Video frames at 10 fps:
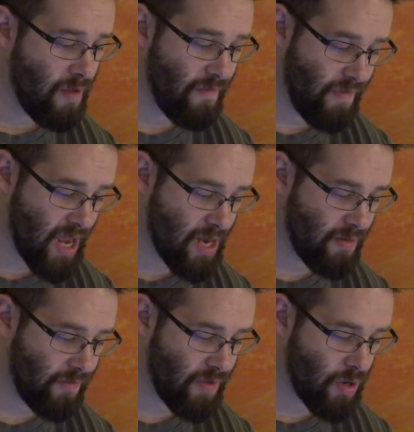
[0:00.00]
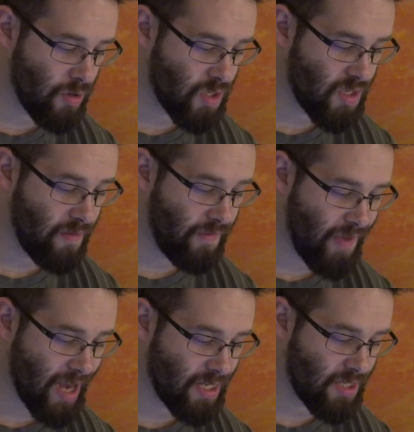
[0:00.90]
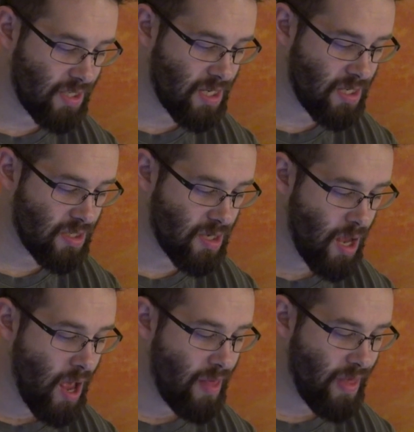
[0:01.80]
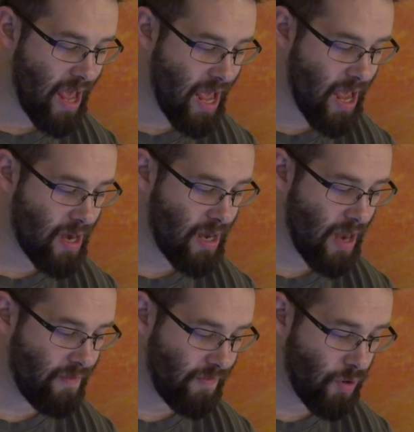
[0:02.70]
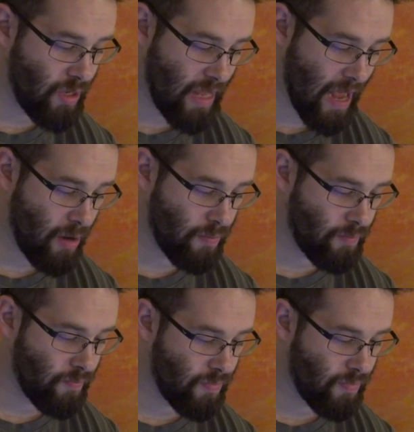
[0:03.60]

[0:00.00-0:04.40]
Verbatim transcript: vain fears, fantasies, the hand and foot gout,